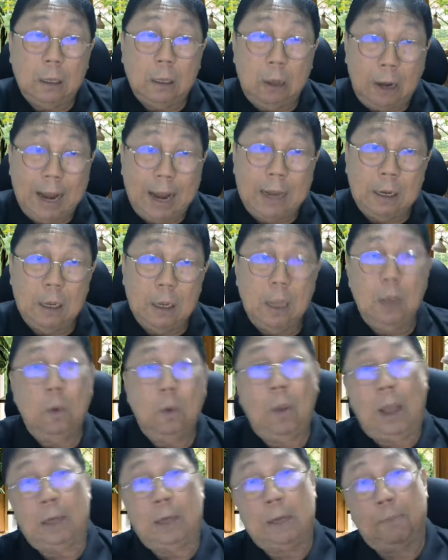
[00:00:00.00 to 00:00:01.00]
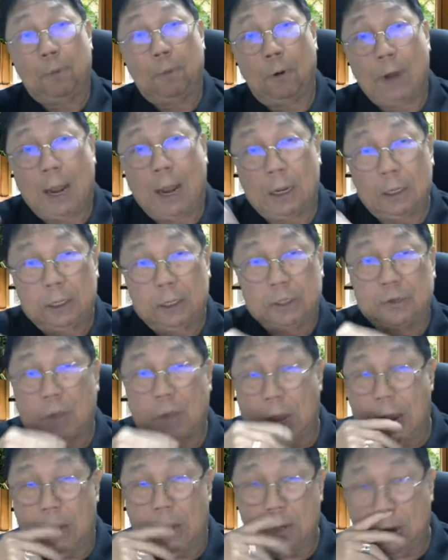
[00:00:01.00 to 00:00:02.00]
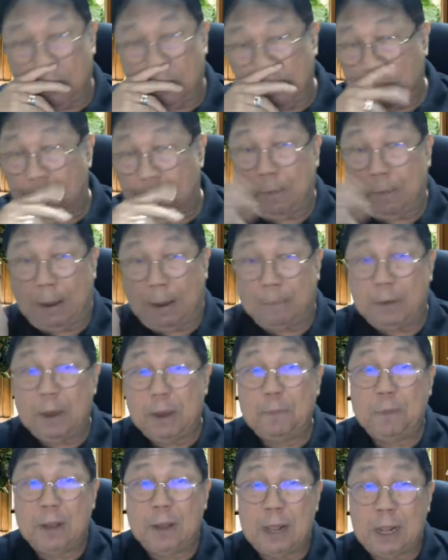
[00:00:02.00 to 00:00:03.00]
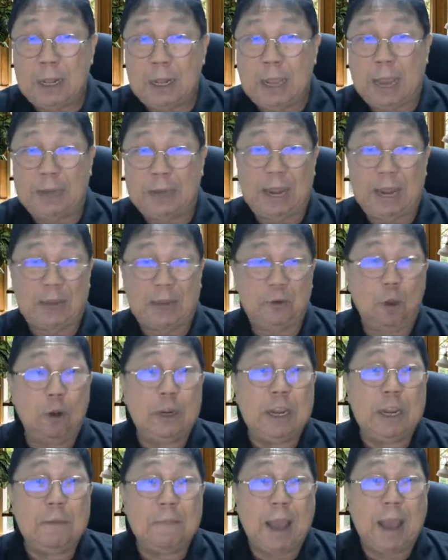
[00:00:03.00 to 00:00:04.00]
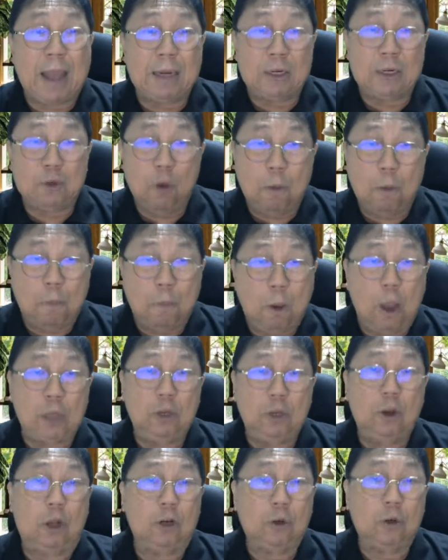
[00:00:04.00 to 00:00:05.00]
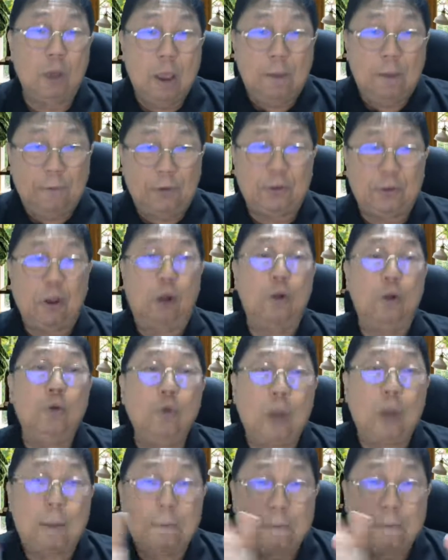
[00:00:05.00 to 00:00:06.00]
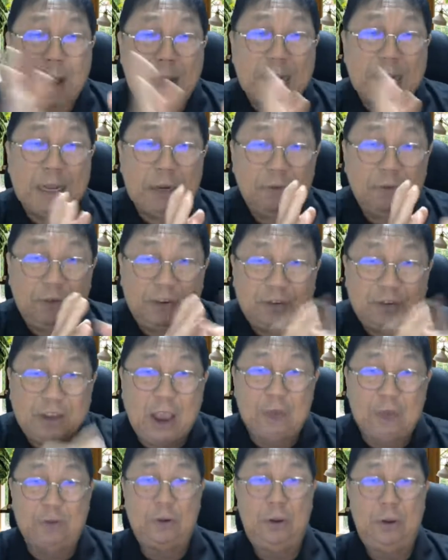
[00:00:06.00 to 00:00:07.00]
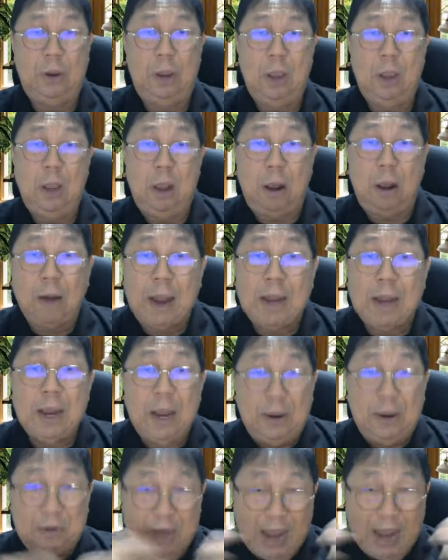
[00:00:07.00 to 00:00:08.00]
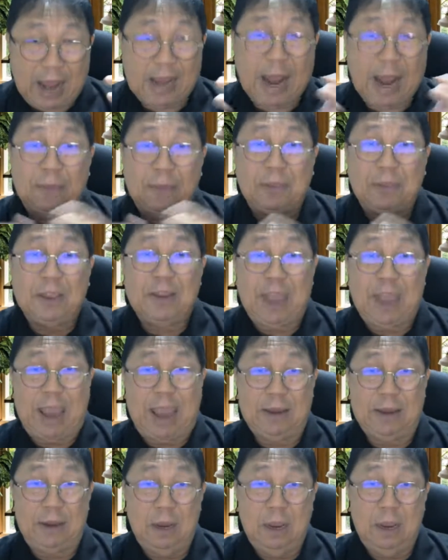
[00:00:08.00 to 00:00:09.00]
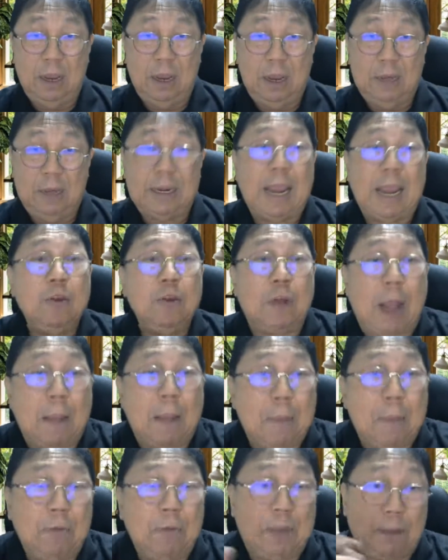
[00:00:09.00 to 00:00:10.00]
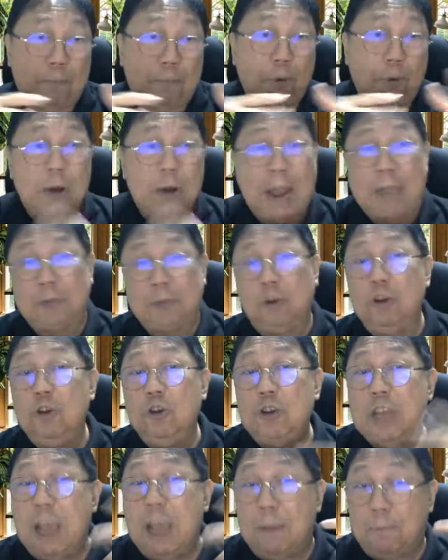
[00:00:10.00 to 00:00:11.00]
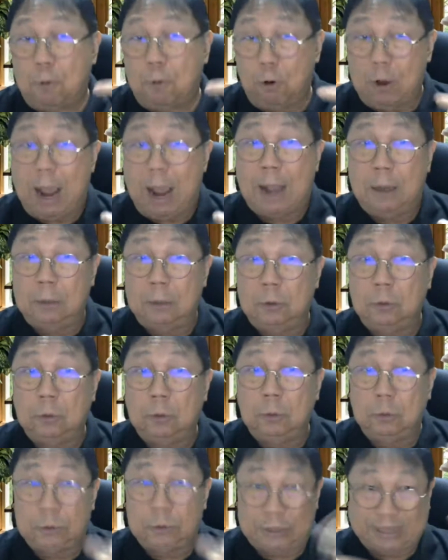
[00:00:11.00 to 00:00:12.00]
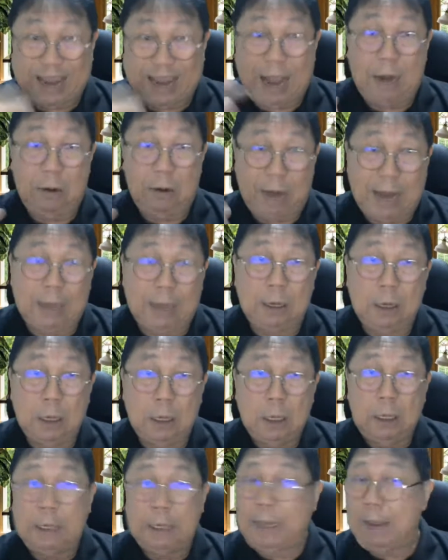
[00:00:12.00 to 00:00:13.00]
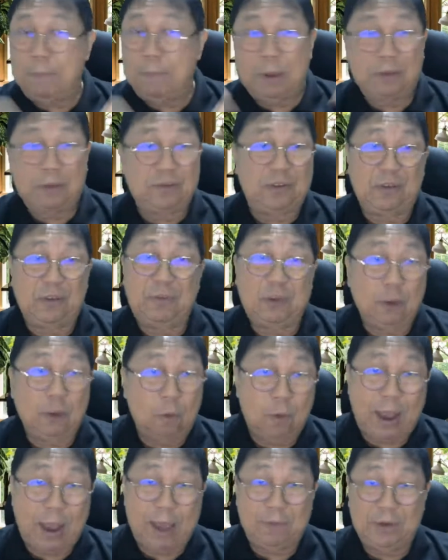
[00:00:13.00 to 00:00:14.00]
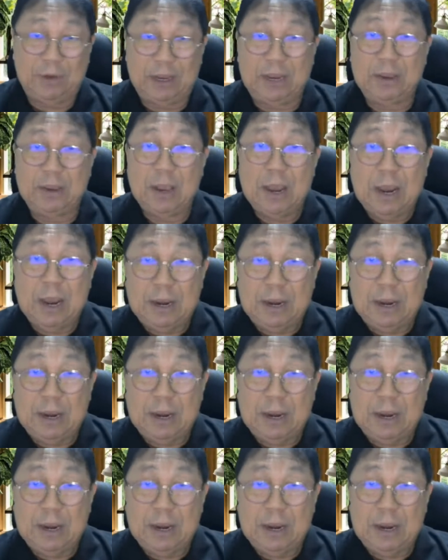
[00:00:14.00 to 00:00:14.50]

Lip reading: All right. Well, the product is not required by people and there's no demand. There's no point. You got to, first of all, do a market research. All right. Then after that, then you come up with a product. So you need a product to sell, right? It can be a service or whatever it is.